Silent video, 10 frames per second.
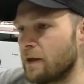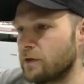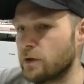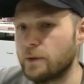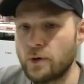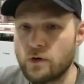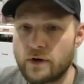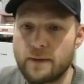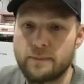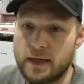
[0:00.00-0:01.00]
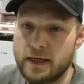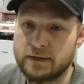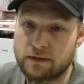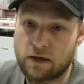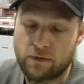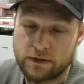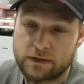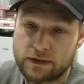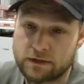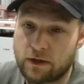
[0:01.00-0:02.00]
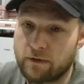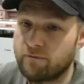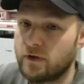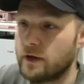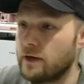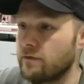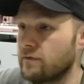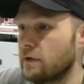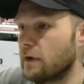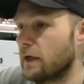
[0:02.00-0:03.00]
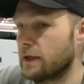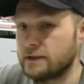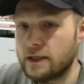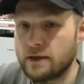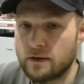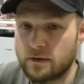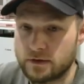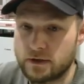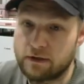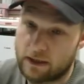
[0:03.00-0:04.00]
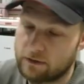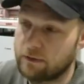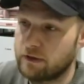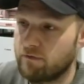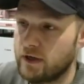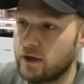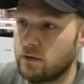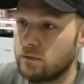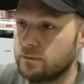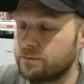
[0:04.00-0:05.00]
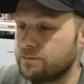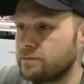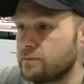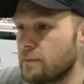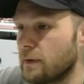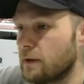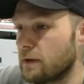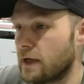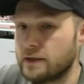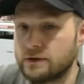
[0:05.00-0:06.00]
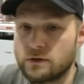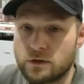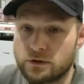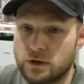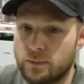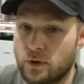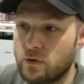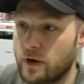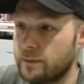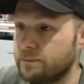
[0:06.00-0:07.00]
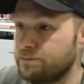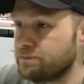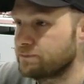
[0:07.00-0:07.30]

So the program is currently $695. Like I said, as the date of this video, that is the cost of the program.